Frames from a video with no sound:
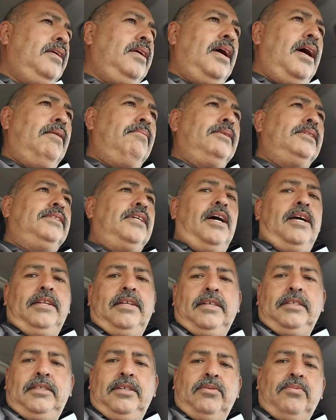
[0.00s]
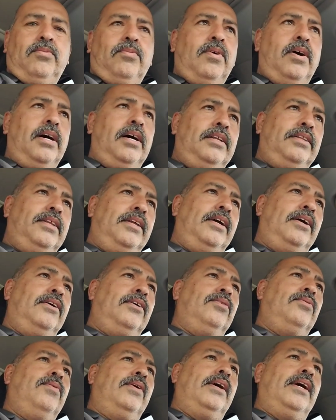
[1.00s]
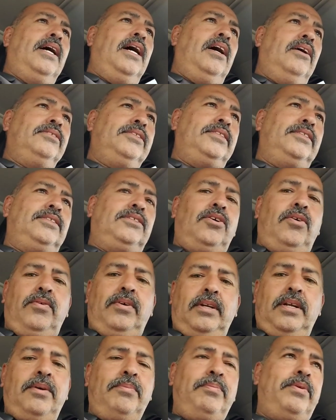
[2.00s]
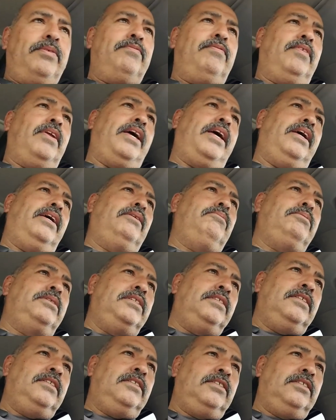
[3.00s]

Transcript: Amazon doesn't want their warehouses going up in flames,